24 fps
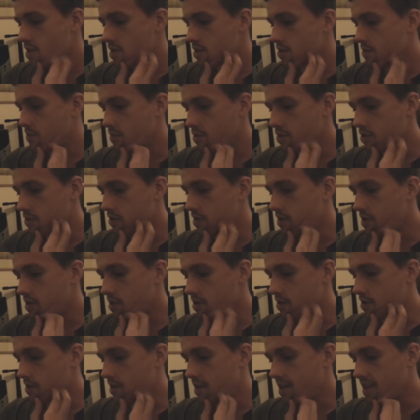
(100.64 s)

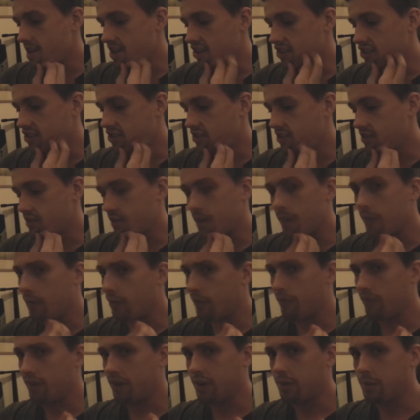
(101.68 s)
computer-ish. I'm
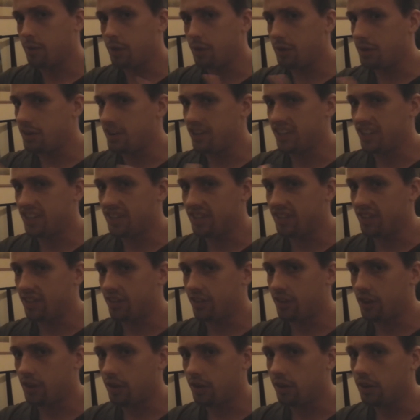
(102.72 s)
not very computer-ish either,
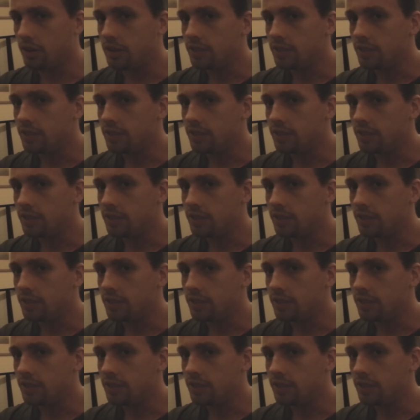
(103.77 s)
so